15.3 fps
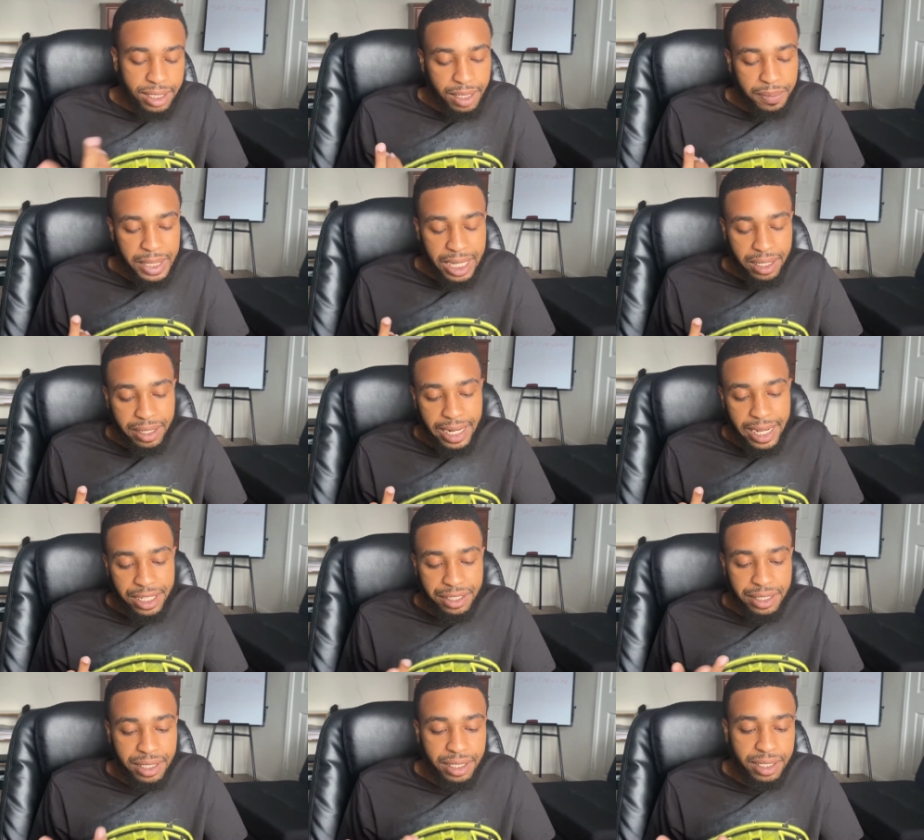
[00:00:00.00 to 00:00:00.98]
I'm not going to
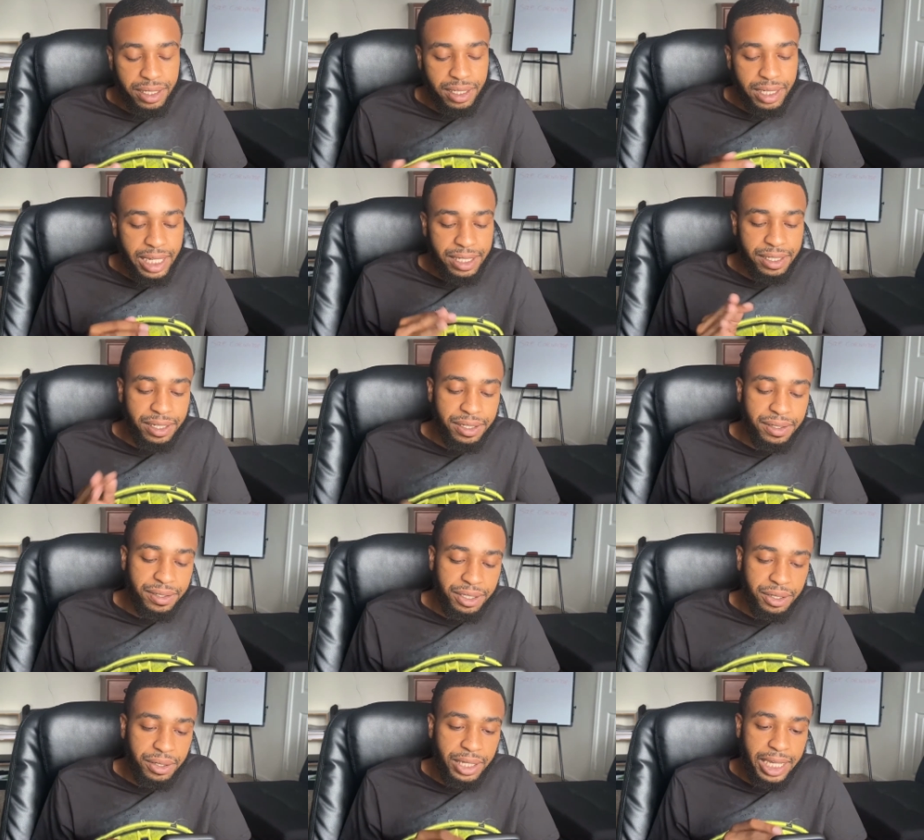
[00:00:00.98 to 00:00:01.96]
actually click on that, so
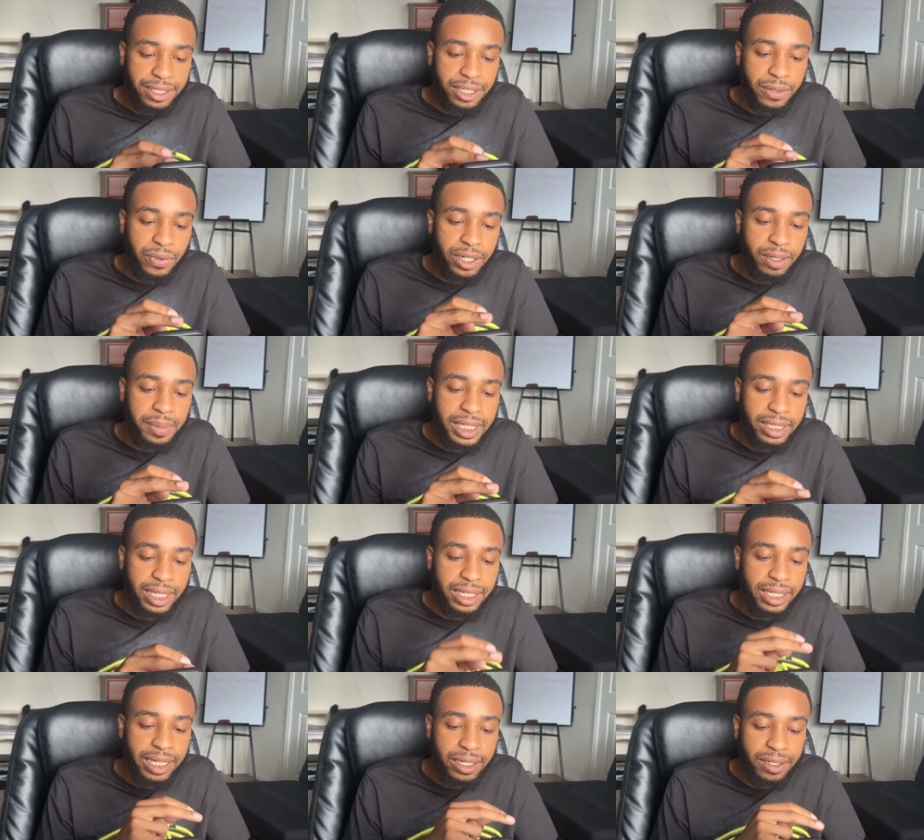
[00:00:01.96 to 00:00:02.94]
you guys can worry about
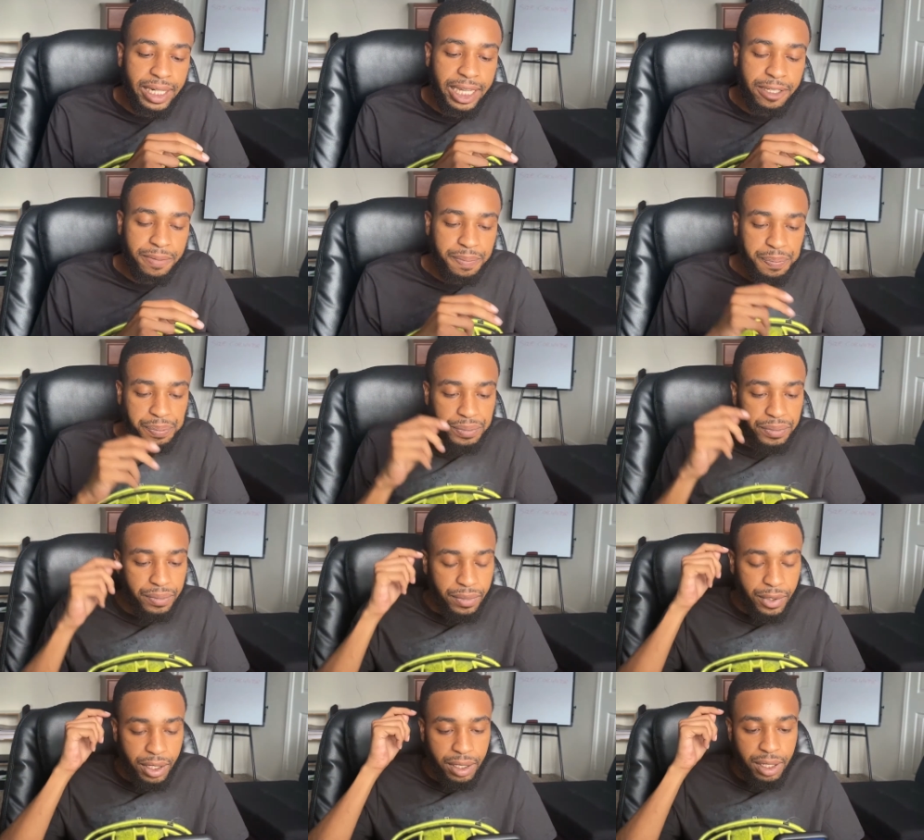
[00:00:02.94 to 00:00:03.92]
that later. Now,
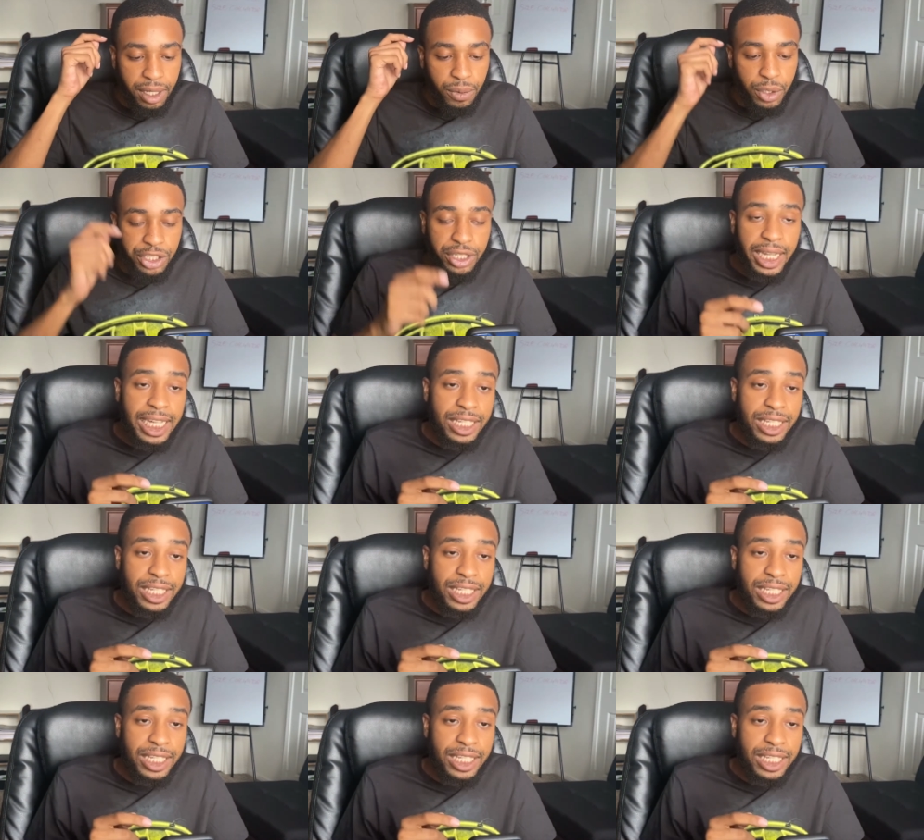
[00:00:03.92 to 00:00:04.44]
what you guys